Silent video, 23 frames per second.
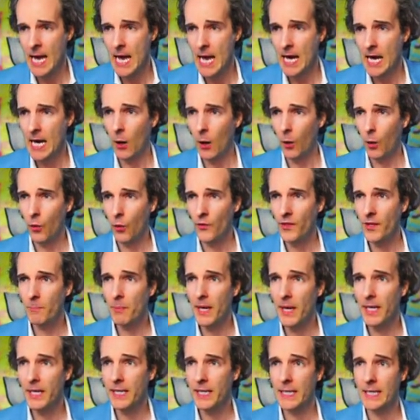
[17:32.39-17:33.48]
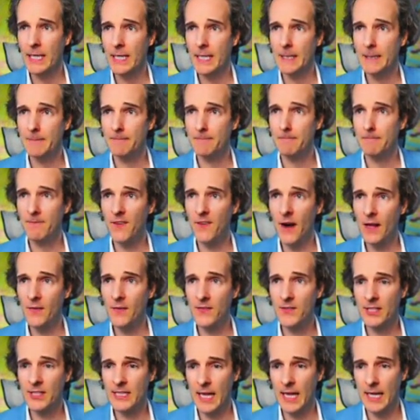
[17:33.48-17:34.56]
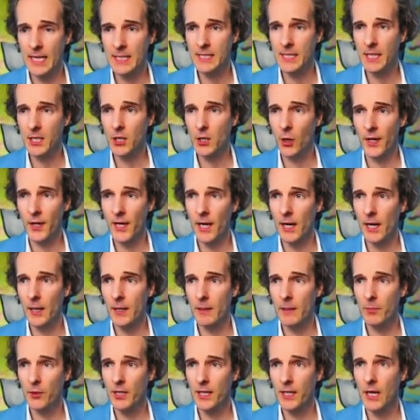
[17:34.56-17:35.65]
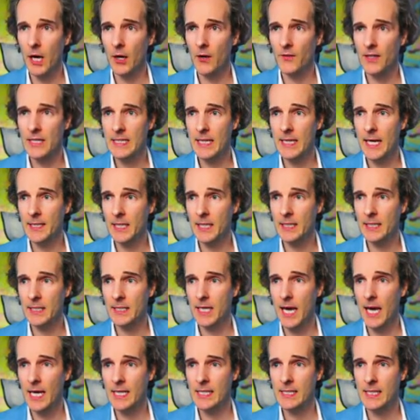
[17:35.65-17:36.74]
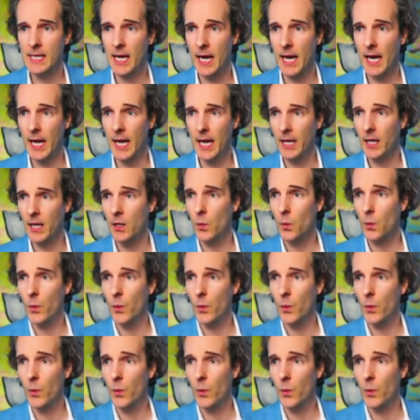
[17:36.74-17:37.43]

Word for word: Uh, all the big um, funds like Sequoia putting out this letter today saying